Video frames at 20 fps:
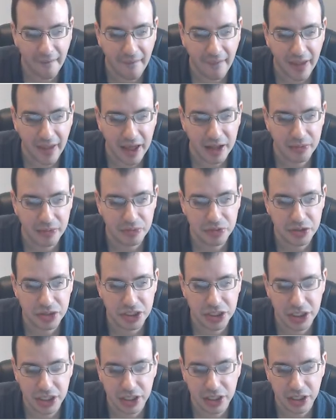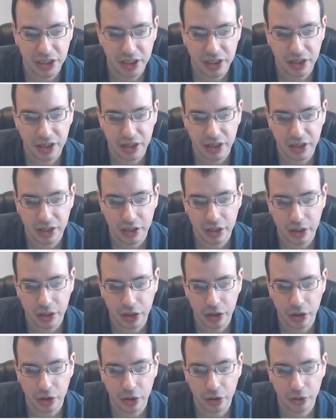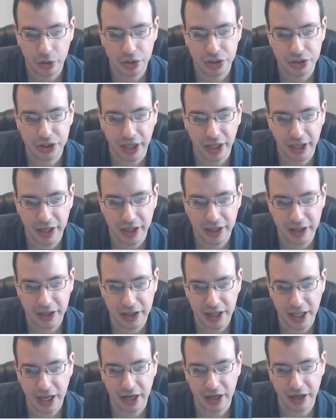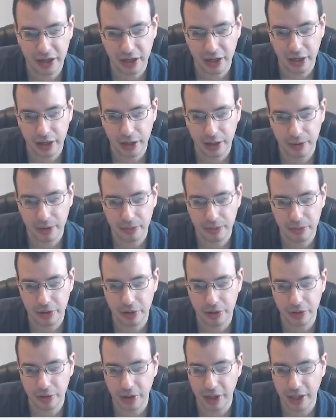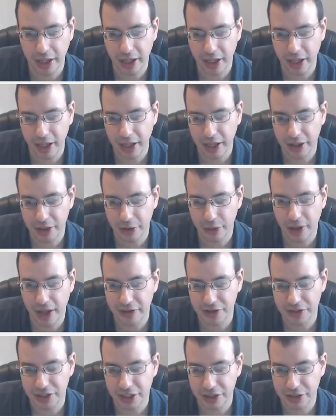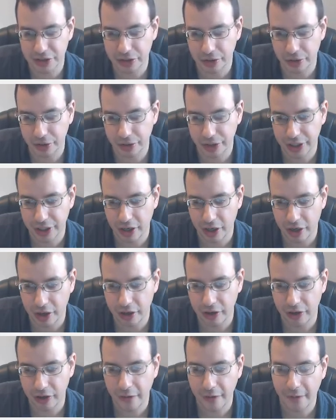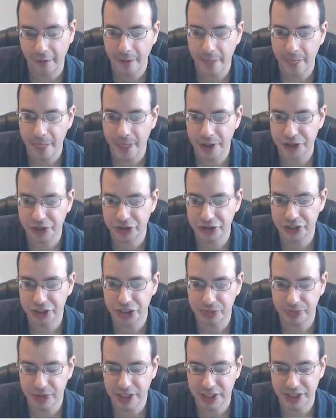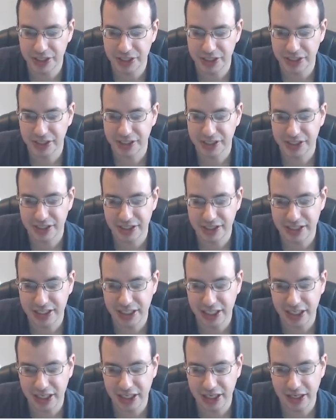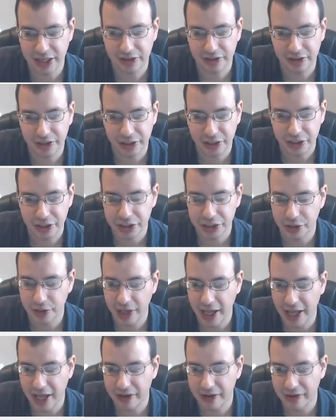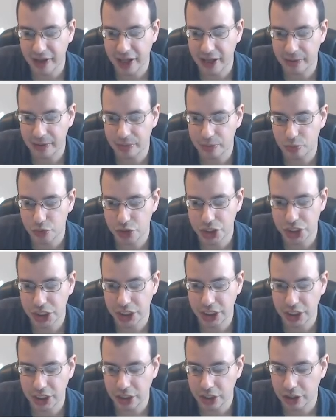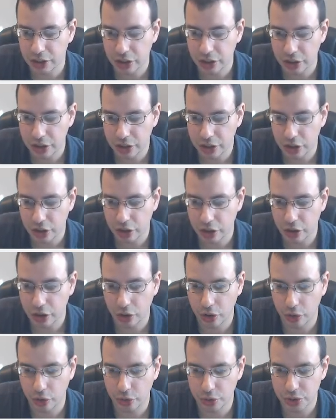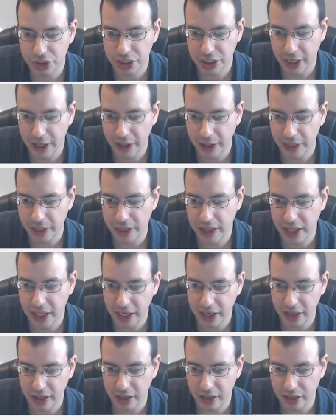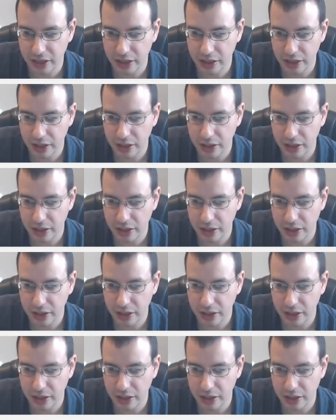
mg cosine theta mu k, and then we have just integral dr. This will just be distance d. So we have mg cosine theta